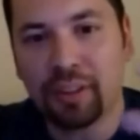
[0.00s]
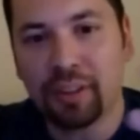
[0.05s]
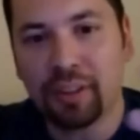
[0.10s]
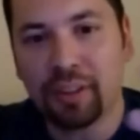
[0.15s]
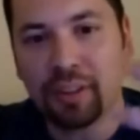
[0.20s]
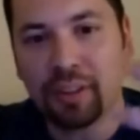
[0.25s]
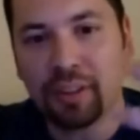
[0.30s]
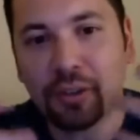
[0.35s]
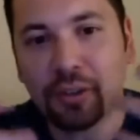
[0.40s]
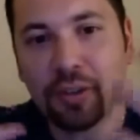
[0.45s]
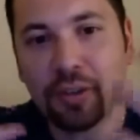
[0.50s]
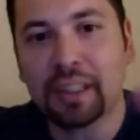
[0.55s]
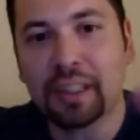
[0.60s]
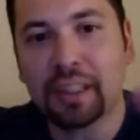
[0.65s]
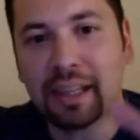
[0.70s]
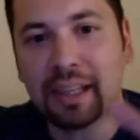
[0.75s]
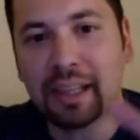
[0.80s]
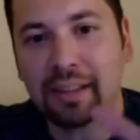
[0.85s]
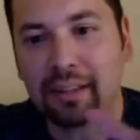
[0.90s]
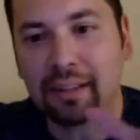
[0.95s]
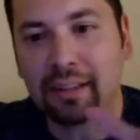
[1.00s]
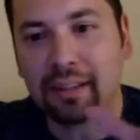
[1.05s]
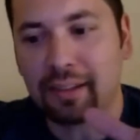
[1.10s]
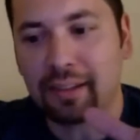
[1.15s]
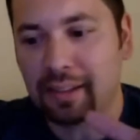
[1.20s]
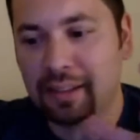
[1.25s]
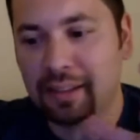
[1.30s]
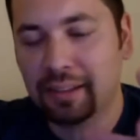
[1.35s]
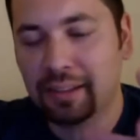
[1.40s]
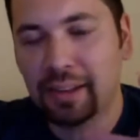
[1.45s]
it. So you're gonna get
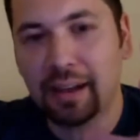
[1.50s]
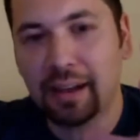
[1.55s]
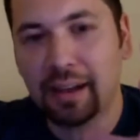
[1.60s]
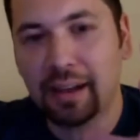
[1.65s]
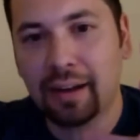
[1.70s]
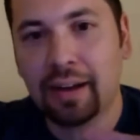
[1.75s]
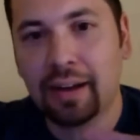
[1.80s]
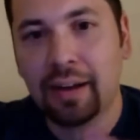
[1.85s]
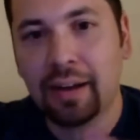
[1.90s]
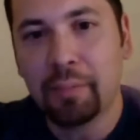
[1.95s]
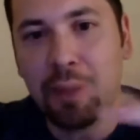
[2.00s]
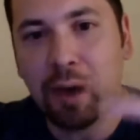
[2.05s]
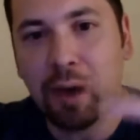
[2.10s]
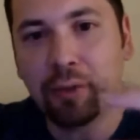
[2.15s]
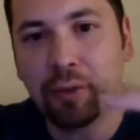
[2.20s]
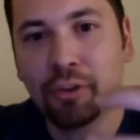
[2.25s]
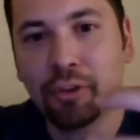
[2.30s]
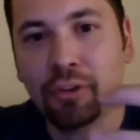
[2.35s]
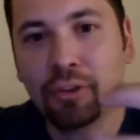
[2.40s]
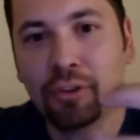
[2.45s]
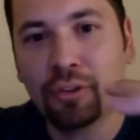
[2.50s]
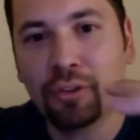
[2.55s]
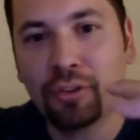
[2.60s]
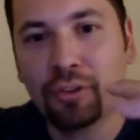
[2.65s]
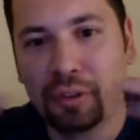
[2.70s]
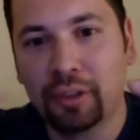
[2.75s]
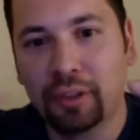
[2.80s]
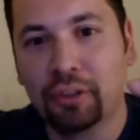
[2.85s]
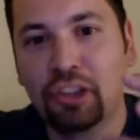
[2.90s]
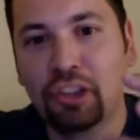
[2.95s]
it's like a Mountain Dew
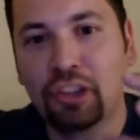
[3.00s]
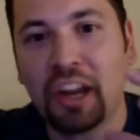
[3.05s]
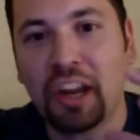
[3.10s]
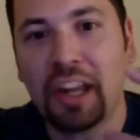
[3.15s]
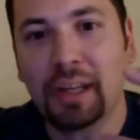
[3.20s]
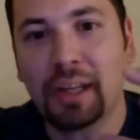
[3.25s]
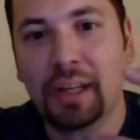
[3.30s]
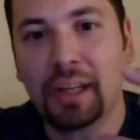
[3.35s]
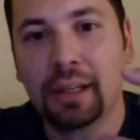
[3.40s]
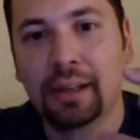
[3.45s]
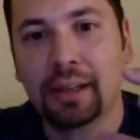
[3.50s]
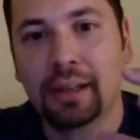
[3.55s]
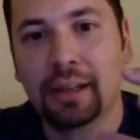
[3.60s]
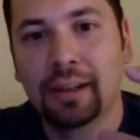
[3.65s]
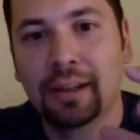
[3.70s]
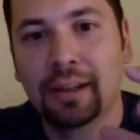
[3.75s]
Dorito shake.